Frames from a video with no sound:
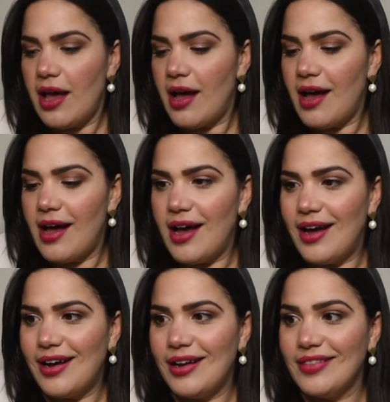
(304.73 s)

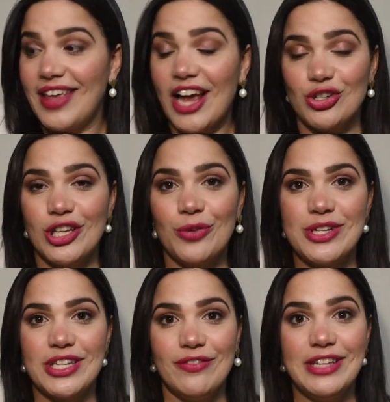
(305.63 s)
And they actually
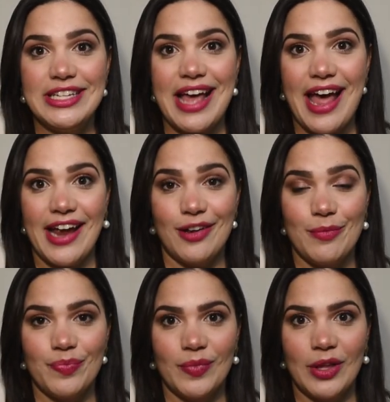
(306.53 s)
received this
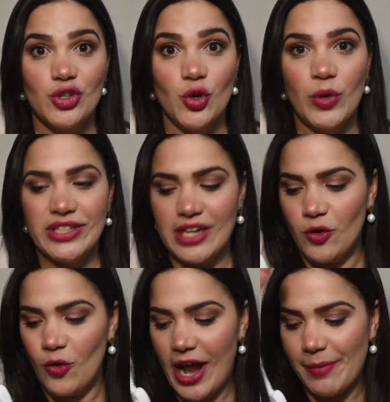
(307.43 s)
item 2 weeks
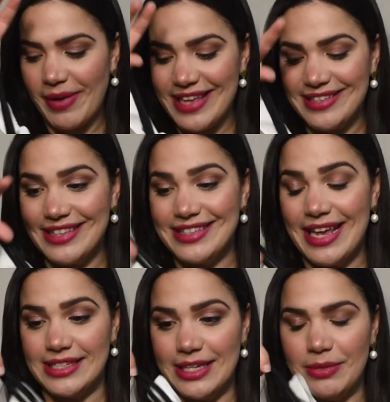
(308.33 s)
ago, and my YSL
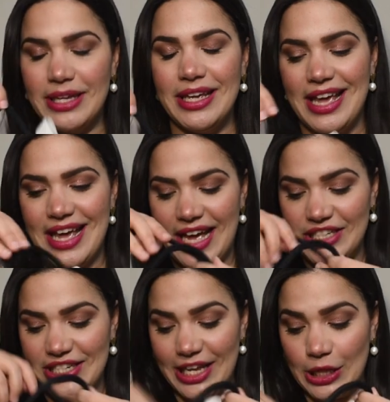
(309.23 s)
texted me.
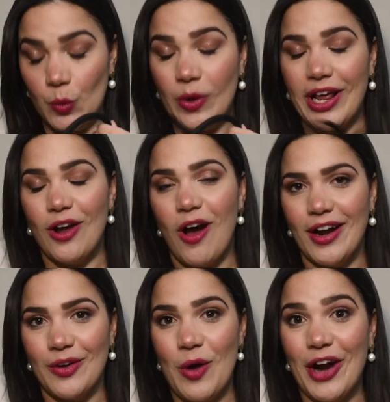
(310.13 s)
And she's like, look what I
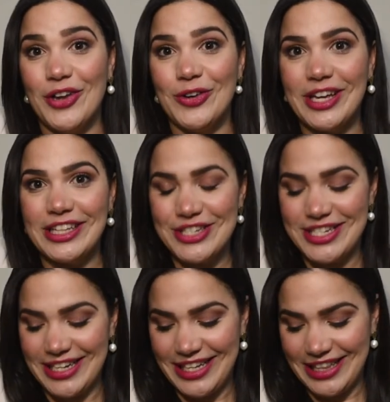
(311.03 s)
got. Are you
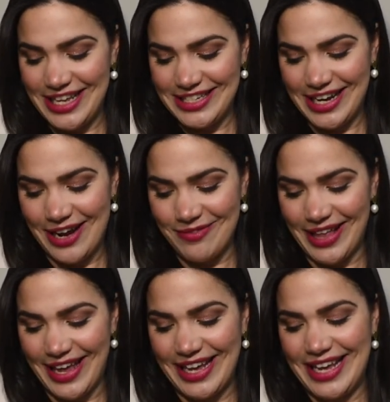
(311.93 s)
interested in this? And I'm
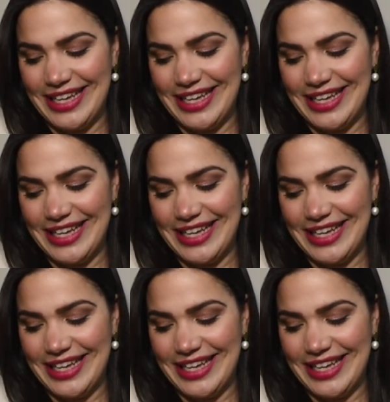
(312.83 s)
like,